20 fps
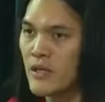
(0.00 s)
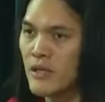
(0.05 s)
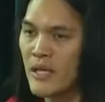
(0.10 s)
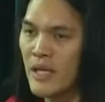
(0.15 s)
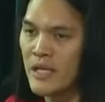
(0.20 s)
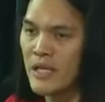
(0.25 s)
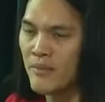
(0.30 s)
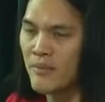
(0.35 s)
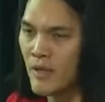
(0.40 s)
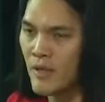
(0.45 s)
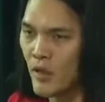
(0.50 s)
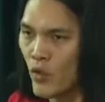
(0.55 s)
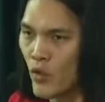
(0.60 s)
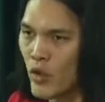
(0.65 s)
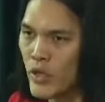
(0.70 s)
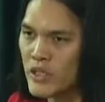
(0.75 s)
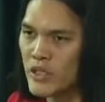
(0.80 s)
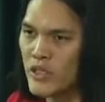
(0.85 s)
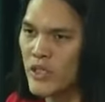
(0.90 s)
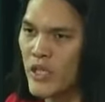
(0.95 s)
Get them to
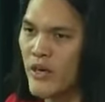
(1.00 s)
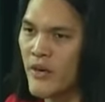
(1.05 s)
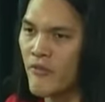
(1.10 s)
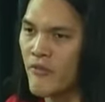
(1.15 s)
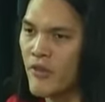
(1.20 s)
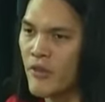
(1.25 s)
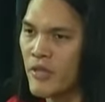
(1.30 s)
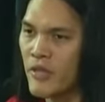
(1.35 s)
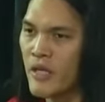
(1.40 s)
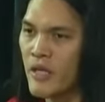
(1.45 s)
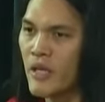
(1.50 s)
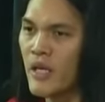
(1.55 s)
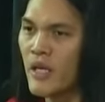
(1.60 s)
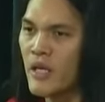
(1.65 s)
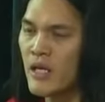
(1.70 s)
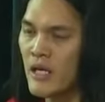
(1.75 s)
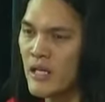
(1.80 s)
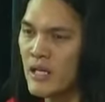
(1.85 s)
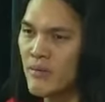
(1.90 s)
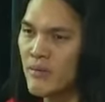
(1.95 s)
question everything,
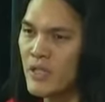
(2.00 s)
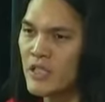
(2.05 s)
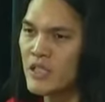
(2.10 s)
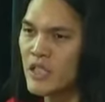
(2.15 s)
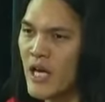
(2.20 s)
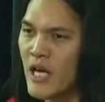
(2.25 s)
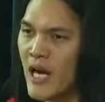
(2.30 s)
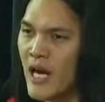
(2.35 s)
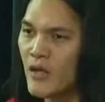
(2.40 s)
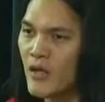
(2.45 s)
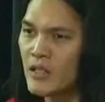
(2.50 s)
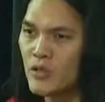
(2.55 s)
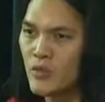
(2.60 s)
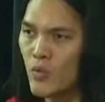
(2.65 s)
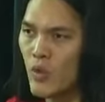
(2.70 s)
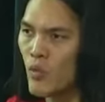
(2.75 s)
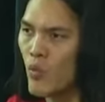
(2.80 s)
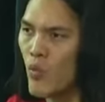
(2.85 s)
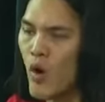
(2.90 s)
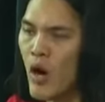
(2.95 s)
get them to challenge,
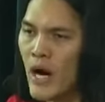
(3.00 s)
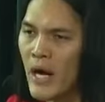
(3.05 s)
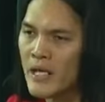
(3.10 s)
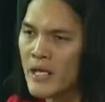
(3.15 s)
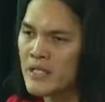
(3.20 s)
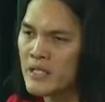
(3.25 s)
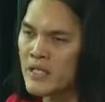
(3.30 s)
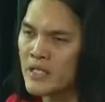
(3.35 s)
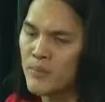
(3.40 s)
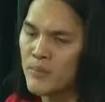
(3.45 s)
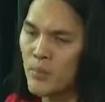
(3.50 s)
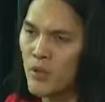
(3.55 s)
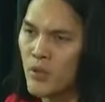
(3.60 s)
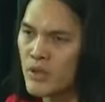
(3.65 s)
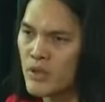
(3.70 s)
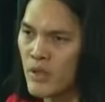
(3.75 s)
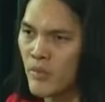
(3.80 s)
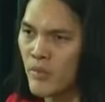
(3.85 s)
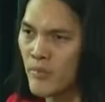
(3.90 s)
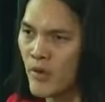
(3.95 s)
well, why is this
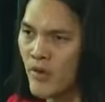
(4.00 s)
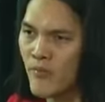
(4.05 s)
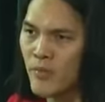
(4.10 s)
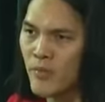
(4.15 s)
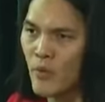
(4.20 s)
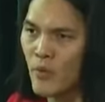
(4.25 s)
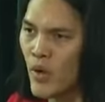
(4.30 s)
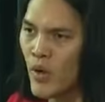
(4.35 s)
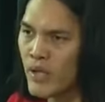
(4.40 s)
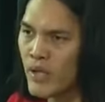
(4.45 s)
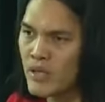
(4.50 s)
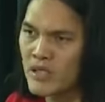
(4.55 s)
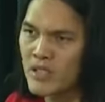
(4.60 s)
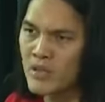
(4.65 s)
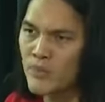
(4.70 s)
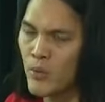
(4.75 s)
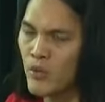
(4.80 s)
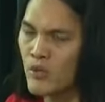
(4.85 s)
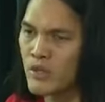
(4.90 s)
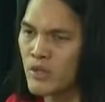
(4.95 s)
person above me? Why does
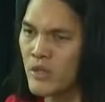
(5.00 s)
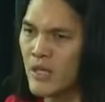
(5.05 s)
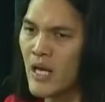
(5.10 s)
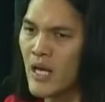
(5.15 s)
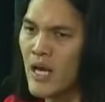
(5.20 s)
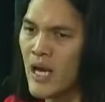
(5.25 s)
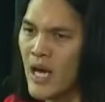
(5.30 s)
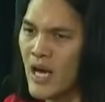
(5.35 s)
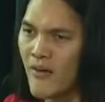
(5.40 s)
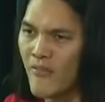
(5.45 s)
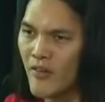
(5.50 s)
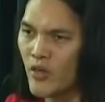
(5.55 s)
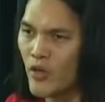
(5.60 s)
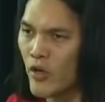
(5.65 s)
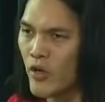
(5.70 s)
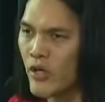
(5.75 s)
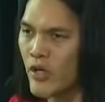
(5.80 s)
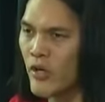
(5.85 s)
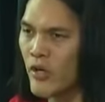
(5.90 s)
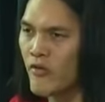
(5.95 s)
this person have
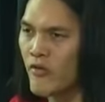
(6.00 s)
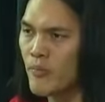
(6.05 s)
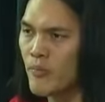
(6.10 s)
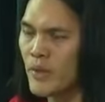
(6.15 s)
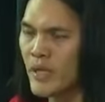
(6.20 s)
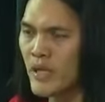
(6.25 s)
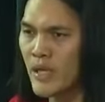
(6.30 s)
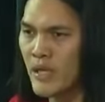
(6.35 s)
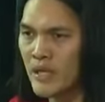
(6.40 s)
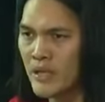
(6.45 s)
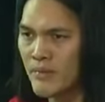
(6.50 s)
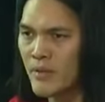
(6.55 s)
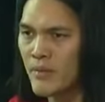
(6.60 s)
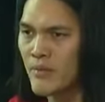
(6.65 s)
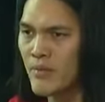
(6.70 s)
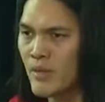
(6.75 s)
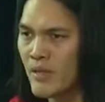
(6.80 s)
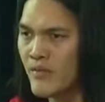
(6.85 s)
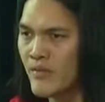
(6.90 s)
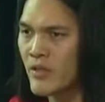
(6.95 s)
authority over me? And get them to
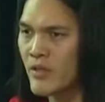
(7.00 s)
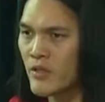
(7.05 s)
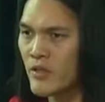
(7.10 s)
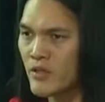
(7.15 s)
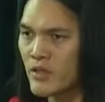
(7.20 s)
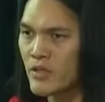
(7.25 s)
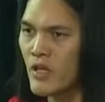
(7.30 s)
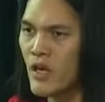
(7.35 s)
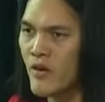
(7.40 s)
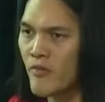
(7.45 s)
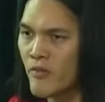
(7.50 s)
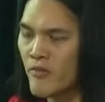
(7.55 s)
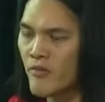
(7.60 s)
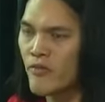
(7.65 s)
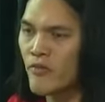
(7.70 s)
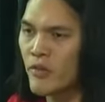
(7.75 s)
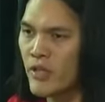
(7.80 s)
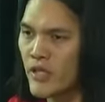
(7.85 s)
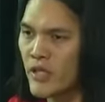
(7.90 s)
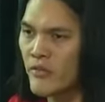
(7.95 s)
believe that they're sovereign,
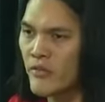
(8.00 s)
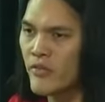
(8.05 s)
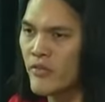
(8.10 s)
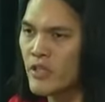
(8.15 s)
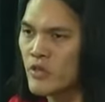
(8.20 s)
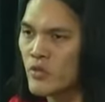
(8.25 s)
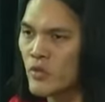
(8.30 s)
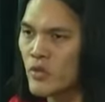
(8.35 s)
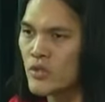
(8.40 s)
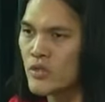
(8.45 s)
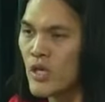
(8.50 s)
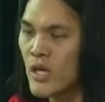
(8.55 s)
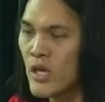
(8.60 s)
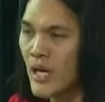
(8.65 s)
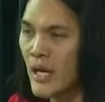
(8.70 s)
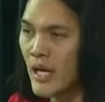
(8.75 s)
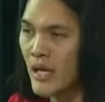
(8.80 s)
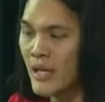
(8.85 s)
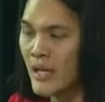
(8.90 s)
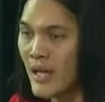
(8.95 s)
free individuals.
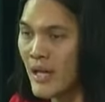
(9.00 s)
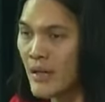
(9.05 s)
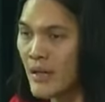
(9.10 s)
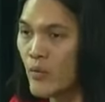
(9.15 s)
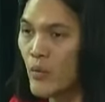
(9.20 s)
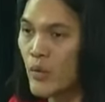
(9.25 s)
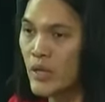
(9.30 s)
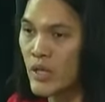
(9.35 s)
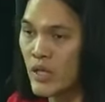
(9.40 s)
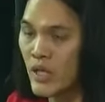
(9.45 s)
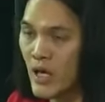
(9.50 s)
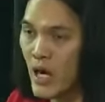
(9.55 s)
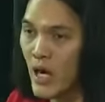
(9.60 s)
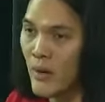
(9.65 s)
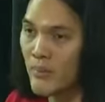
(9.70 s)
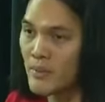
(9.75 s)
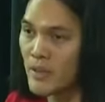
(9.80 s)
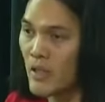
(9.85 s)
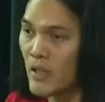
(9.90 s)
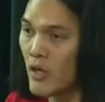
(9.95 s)
And then when the
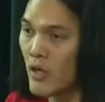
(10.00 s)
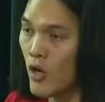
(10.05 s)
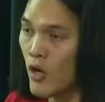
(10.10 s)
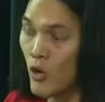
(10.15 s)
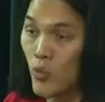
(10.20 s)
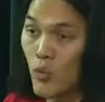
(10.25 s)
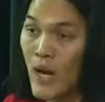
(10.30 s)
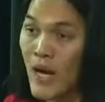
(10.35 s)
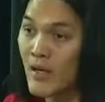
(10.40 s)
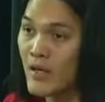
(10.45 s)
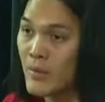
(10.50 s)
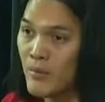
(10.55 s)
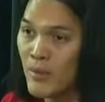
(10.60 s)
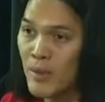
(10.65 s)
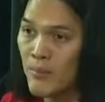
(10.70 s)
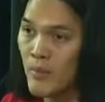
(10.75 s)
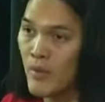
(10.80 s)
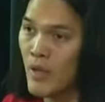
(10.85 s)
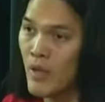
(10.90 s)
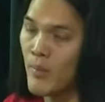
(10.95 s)
cops are rounding
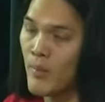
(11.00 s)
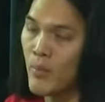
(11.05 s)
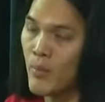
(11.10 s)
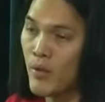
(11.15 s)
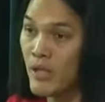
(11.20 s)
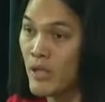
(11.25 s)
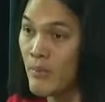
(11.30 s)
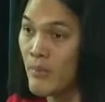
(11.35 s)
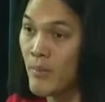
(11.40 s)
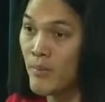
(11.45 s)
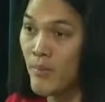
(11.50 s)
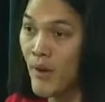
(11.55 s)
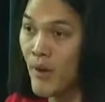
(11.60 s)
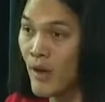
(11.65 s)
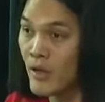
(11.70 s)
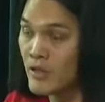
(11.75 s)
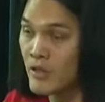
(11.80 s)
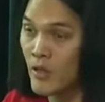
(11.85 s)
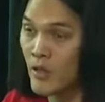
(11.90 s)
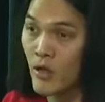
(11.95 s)
people up, putting them in
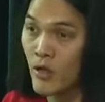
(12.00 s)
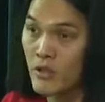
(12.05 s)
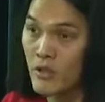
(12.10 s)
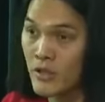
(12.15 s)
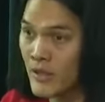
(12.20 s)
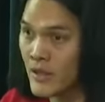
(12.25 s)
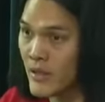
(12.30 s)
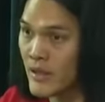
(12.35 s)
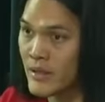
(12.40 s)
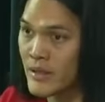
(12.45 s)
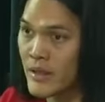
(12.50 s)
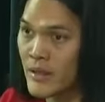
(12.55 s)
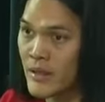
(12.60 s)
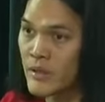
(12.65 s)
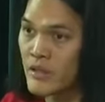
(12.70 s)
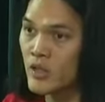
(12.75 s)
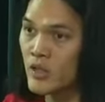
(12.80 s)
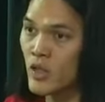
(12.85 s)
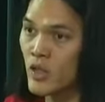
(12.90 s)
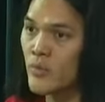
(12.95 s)
boxcars like they did
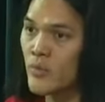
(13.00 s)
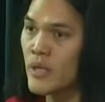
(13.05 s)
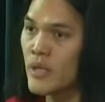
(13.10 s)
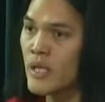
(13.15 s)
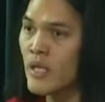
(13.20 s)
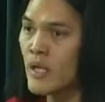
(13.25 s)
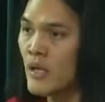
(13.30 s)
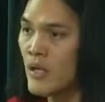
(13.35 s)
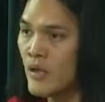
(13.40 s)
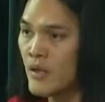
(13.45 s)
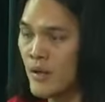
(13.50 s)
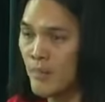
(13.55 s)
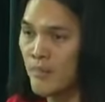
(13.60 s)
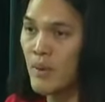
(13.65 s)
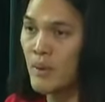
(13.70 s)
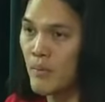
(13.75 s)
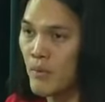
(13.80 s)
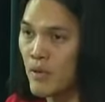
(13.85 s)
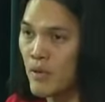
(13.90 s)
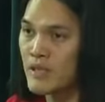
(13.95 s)
in Germany, then
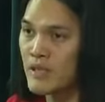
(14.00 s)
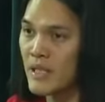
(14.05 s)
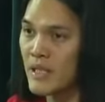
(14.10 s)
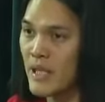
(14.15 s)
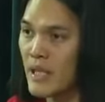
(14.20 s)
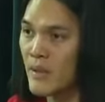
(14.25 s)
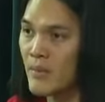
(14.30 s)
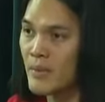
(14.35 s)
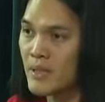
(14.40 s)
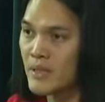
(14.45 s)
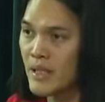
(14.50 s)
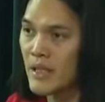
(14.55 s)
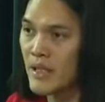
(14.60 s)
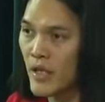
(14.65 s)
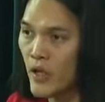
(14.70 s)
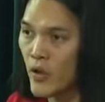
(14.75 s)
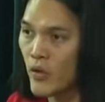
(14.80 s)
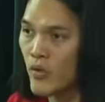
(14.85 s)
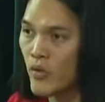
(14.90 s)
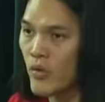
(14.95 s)
people can stand up and say, no.